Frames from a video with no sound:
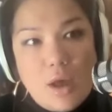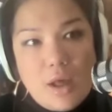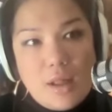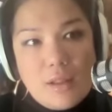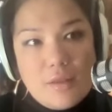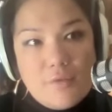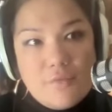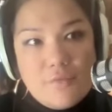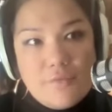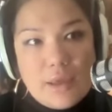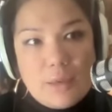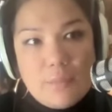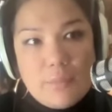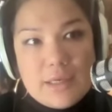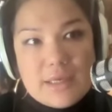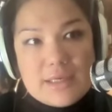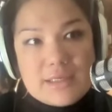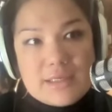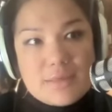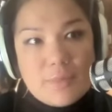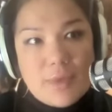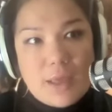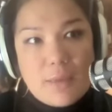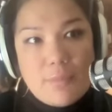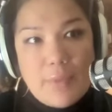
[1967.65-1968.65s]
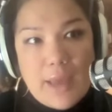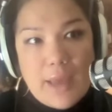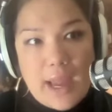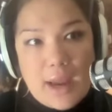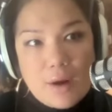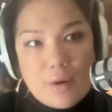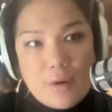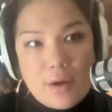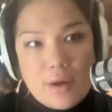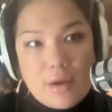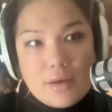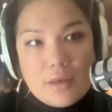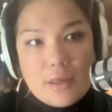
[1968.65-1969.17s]
qualified because of my
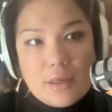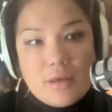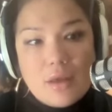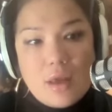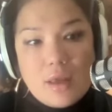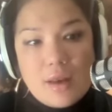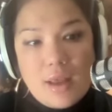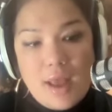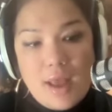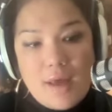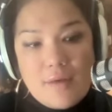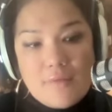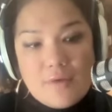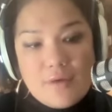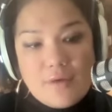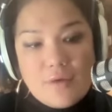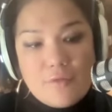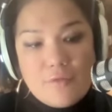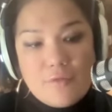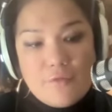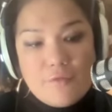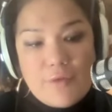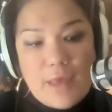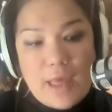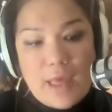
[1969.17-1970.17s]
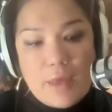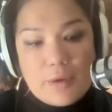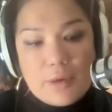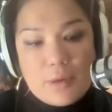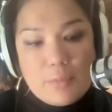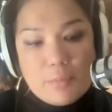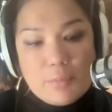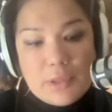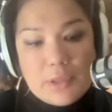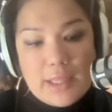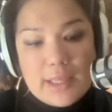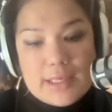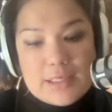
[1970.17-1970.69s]
background and not having found a
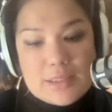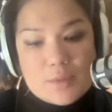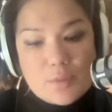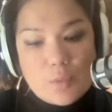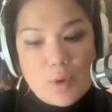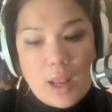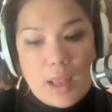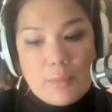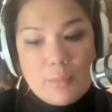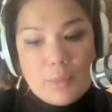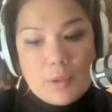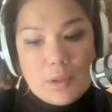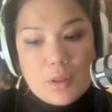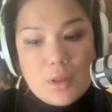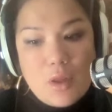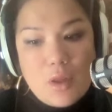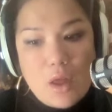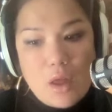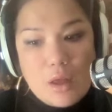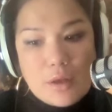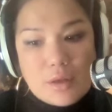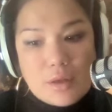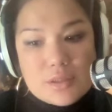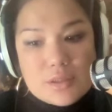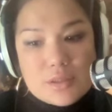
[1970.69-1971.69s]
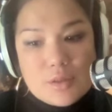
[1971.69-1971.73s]
place where I belong.